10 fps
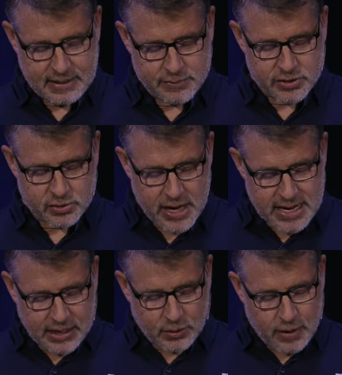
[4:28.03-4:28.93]
And when the
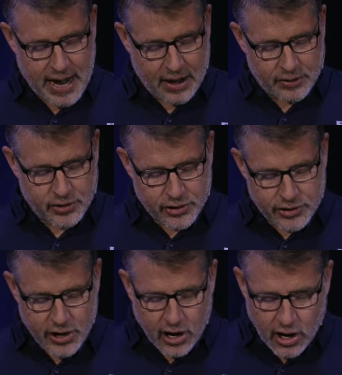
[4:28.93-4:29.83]
great crowd
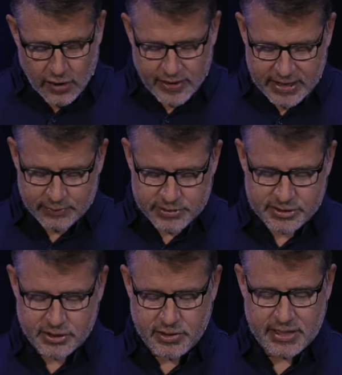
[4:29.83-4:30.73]
heard all that he
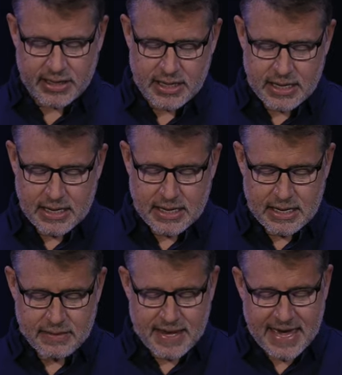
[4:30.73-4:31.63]
was doing,
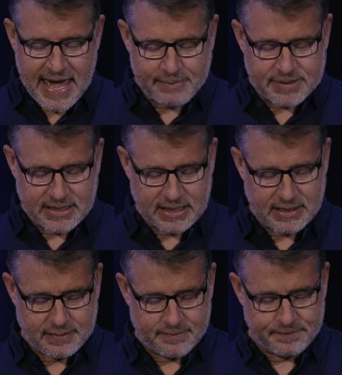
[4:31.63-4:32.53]
they came to
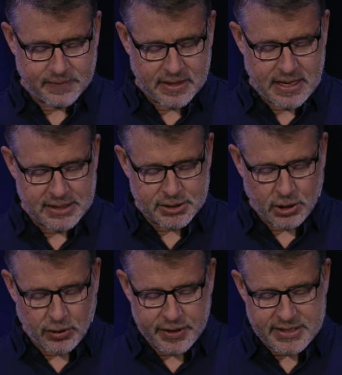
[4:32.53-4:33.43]
him. And he
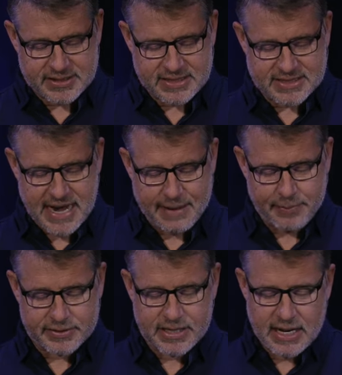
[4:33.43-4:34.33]
told his
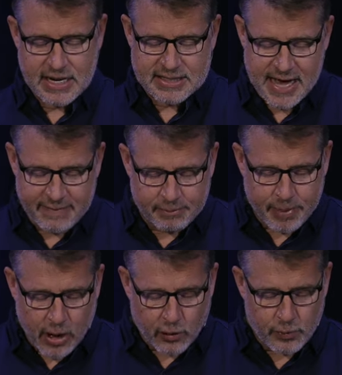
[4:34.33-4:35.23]
disciples to have a
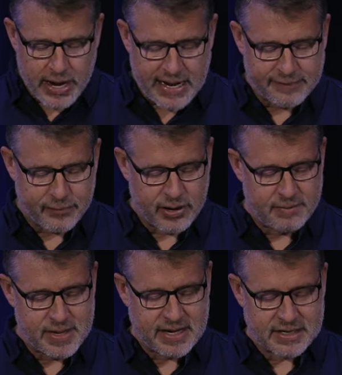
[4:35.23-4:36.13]
boat ready for
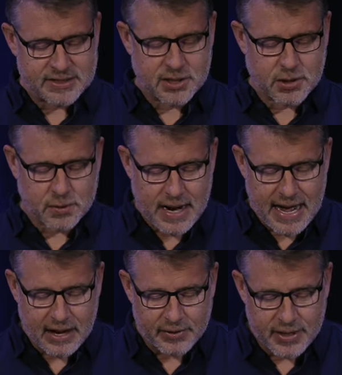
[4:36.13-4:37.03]
him because the
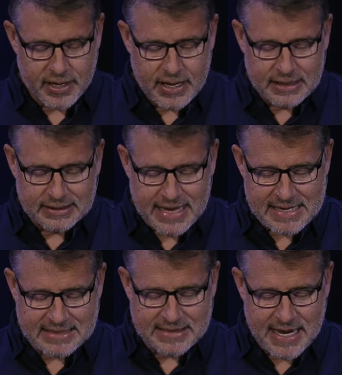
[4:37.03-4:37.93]
crowd,
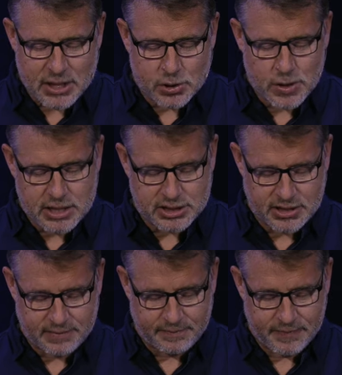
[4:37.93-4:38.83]
lest they crush
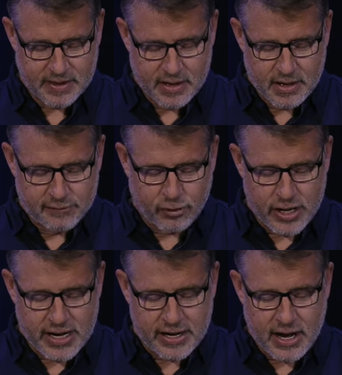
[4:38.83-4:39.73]
him. For
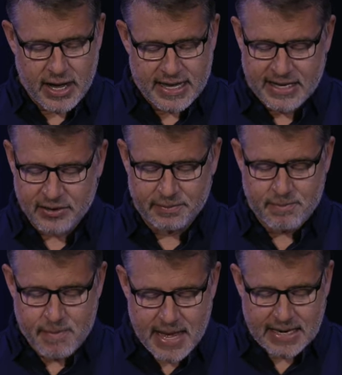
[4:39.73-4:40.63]
he had healed
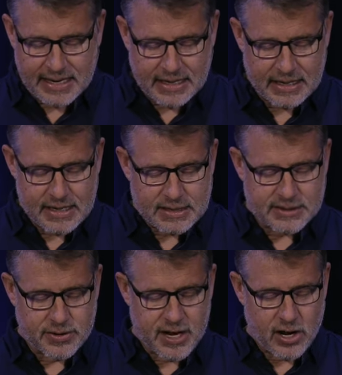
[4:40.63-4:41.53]
many,
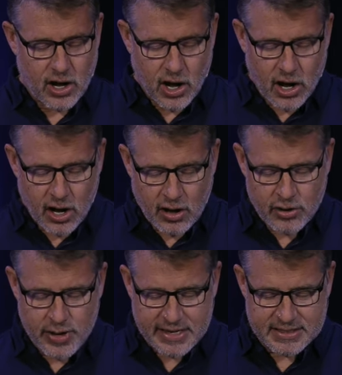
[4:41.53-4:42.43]
so that all
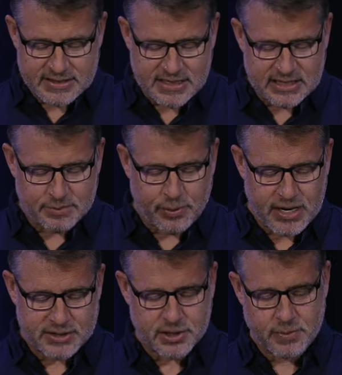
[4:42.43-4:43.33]
who had disease
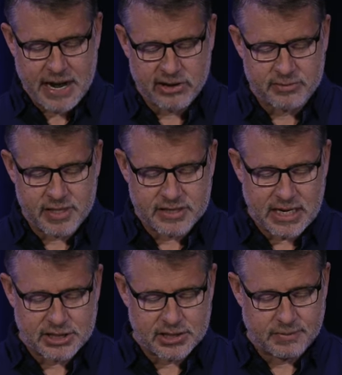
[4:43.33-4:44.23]
pressed around him to
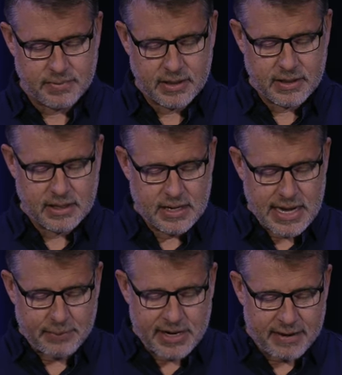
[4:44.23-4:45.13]
touch him.
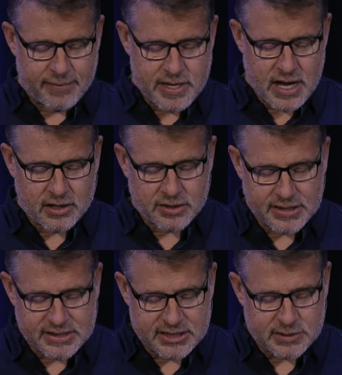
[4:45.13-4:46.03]
And whenever the
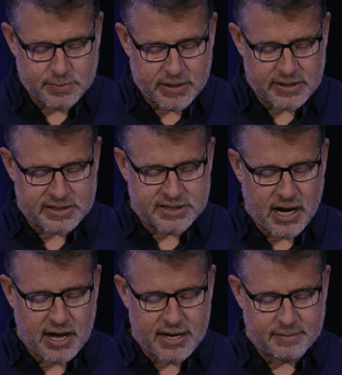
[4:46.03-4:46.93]
unclean spirits
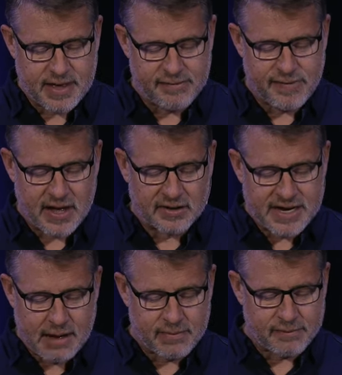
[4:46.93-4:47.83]
saw him, they fell
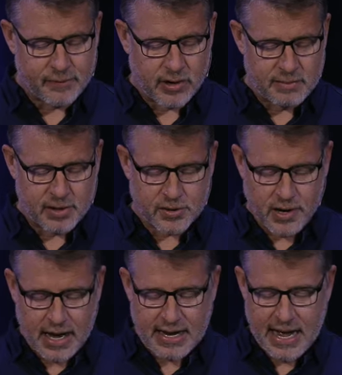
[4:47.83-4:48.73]
down before him and
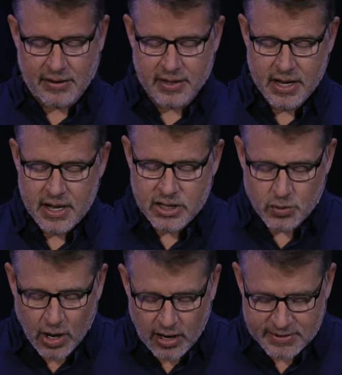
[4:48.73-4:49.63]
cried out,
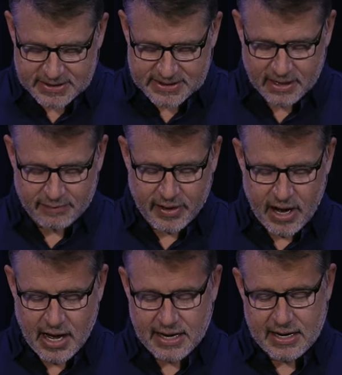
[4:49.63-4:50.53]
You are the Son of
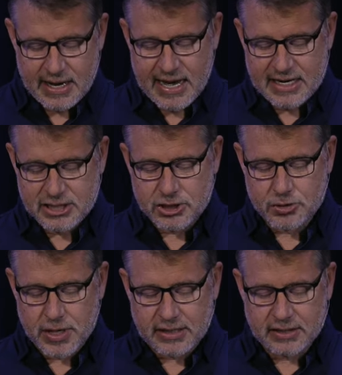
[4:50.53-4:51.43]
God. And he
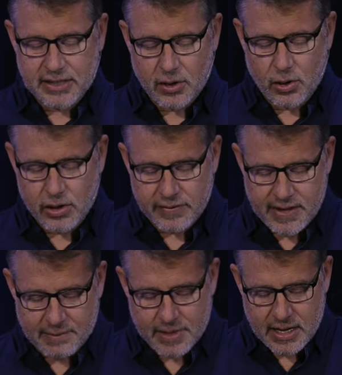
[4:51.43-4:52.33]
strictly ordered
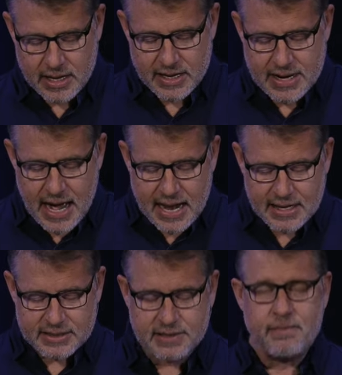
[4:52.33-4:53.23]
them
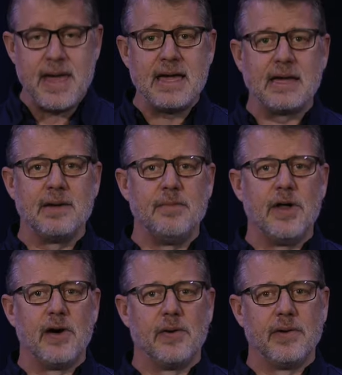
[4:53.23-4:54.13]
not to make him
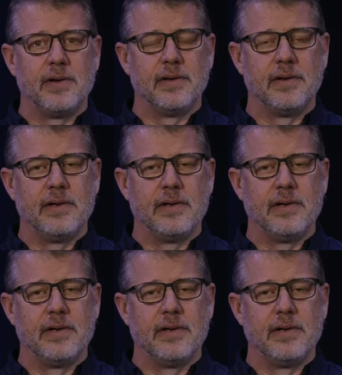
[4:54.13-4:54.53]
known.